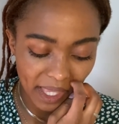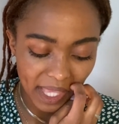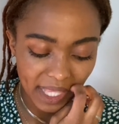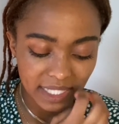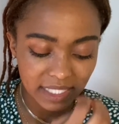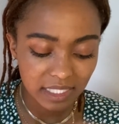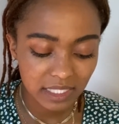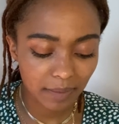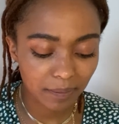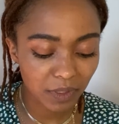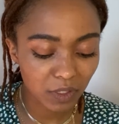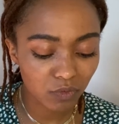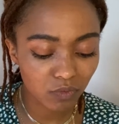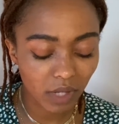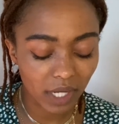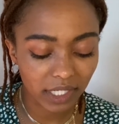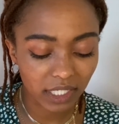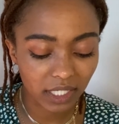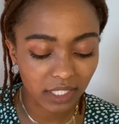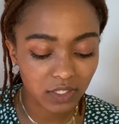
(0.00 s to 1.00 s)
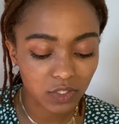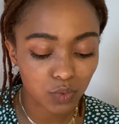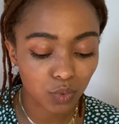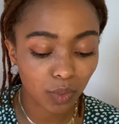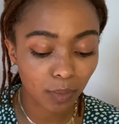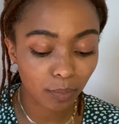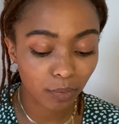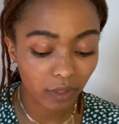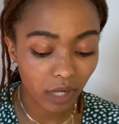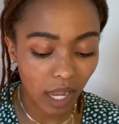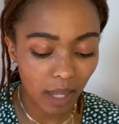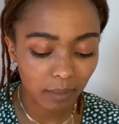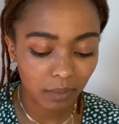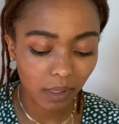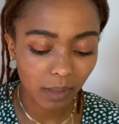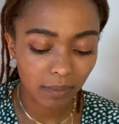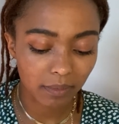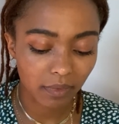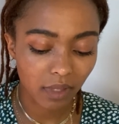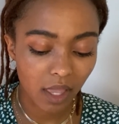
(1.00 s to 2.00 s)
Simply running into a
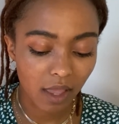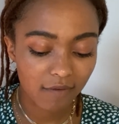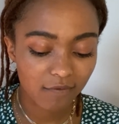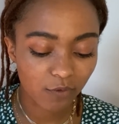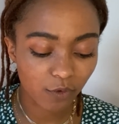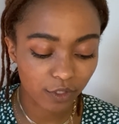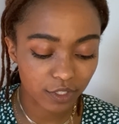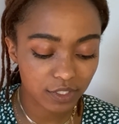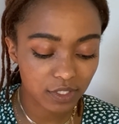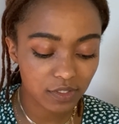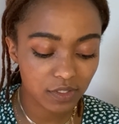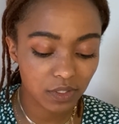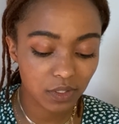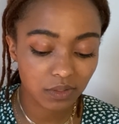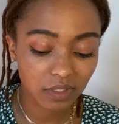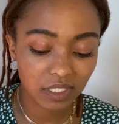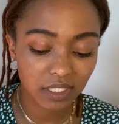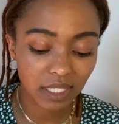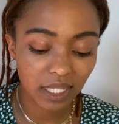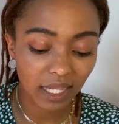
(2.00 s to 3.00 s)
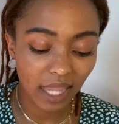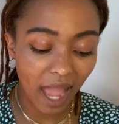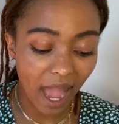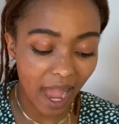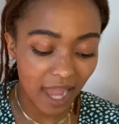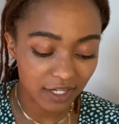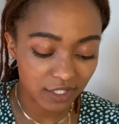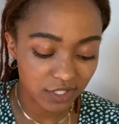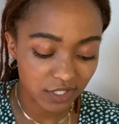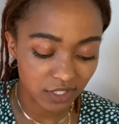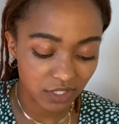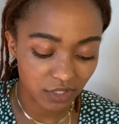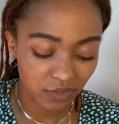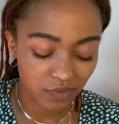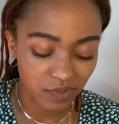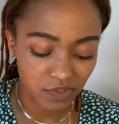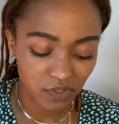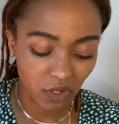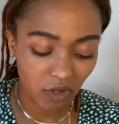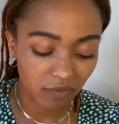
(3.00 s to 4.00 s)
problem forces you to take action to
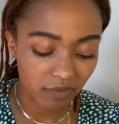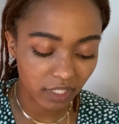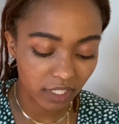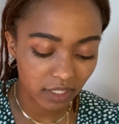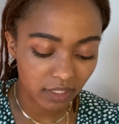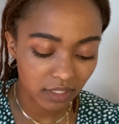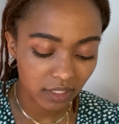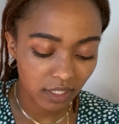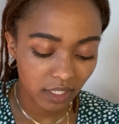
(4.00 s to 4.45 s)
resolve it.